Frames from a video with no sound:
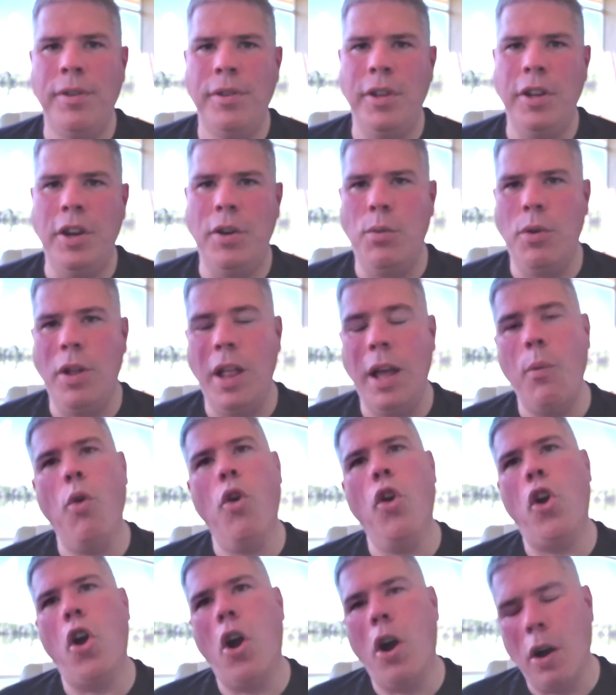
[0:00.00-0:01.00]
well, I
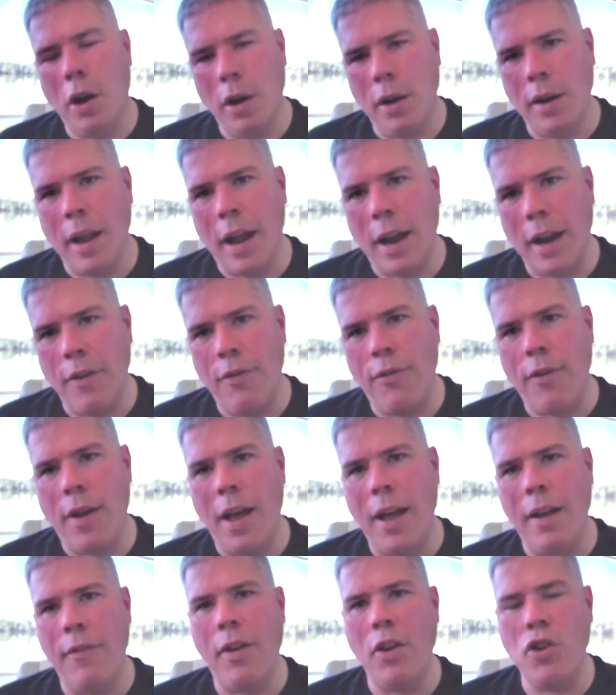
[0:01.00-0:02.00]
work hard 9 to
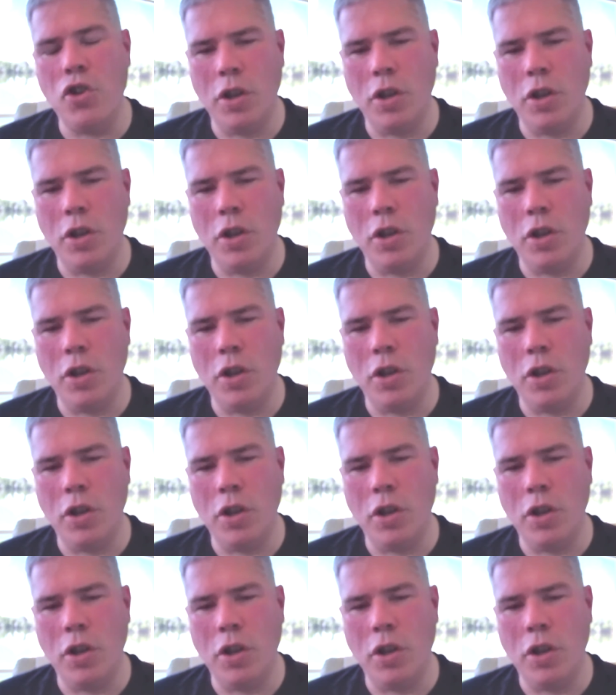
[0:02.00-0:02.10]
5.